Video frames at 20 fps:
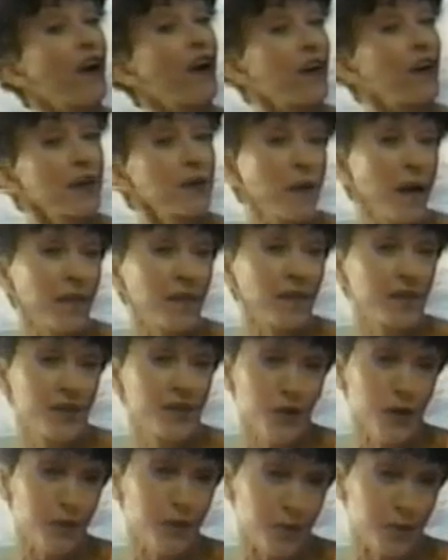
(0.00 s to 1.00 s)
heard about the
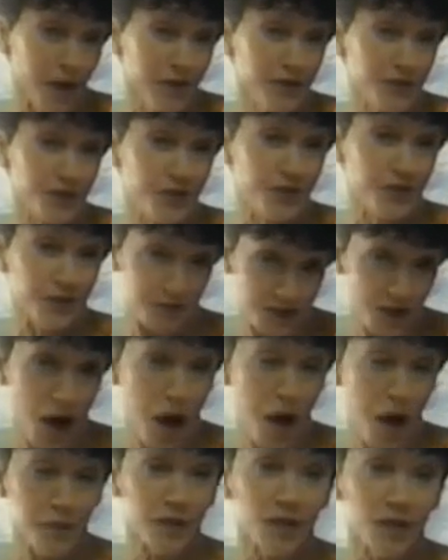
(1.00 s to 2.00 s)
new approach to
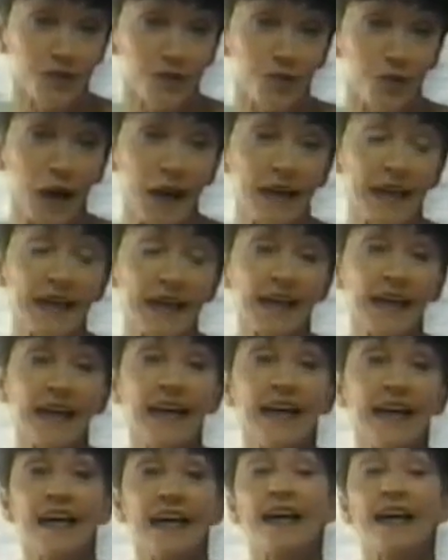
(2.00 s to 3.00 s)
abdominal training?
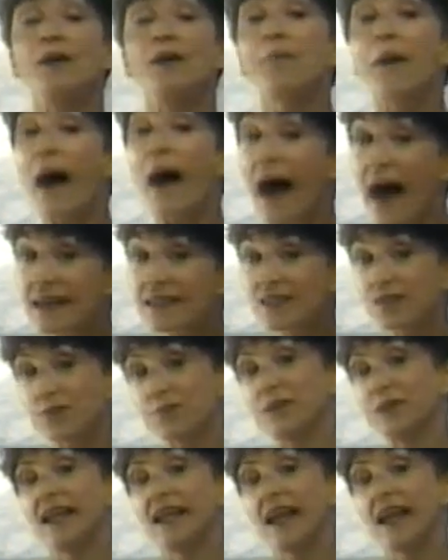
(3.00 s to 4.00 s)
In the past,
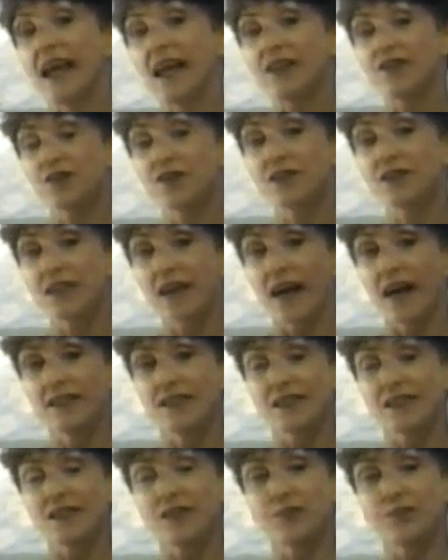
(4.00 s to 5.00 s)
we did
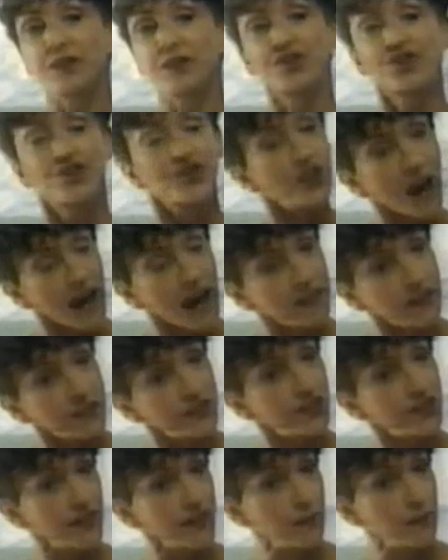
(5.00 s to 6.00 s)
exercises which
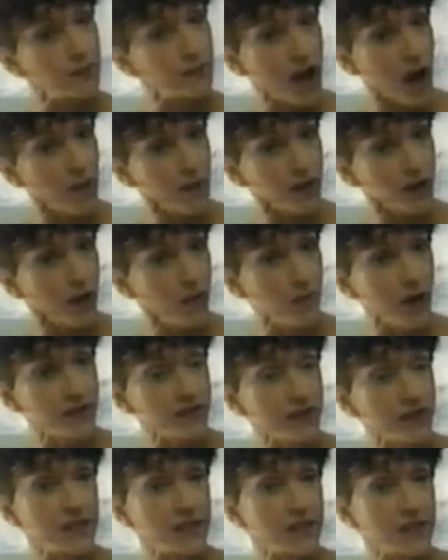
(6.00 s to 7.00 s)
challenged the abdominal
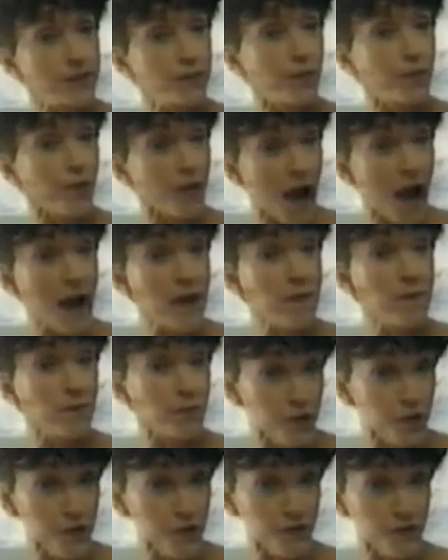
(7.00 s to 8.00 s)
muscles as prime
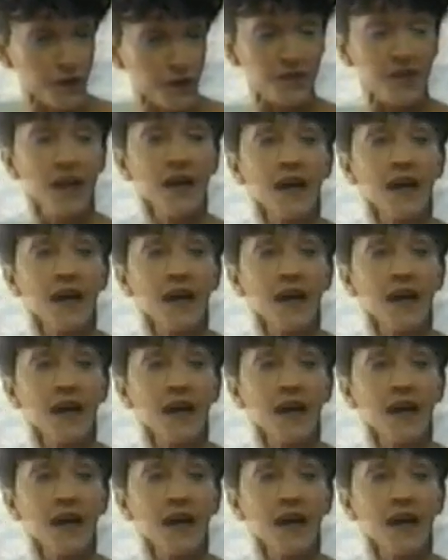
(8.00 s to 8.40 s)
movers.